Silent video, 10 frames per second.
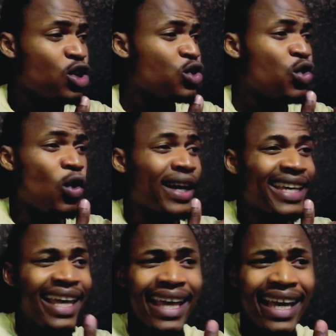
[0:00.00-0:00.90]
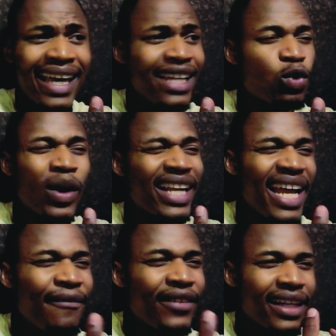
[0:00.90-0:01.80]
your kid,
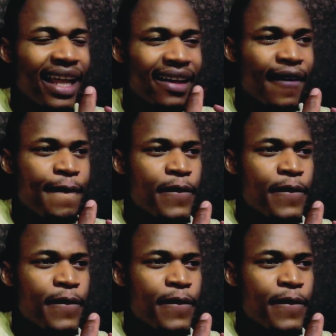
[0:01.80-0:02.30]
whatever, like